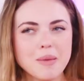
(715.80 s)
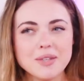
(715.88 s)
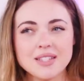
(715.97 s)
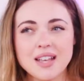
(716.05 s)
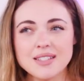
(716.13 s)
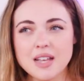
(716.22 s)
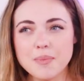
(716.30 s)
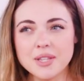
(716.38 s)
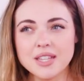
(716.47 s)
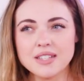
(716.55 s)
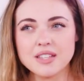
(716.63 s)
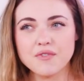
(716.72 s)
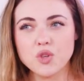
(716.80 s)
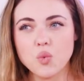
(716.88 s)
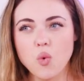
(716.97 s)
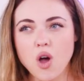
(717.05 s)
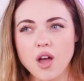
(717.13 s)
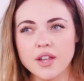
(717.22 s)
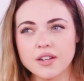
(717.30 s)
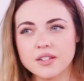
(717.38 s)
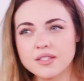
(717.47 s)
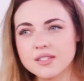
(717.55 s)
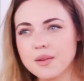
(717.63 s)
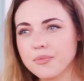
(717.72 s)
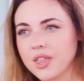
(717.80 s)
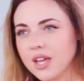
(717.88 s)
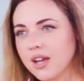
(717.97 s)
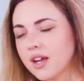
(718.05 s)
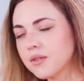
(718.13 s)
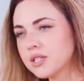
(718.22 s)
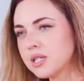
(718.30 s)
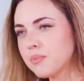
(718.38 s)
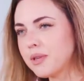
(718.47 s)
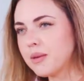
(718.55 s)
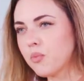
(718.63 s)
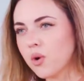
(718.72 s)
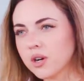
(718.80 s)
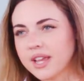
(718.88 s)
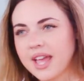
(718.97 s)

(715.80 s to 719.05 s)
maybe size up in this if you want something to be more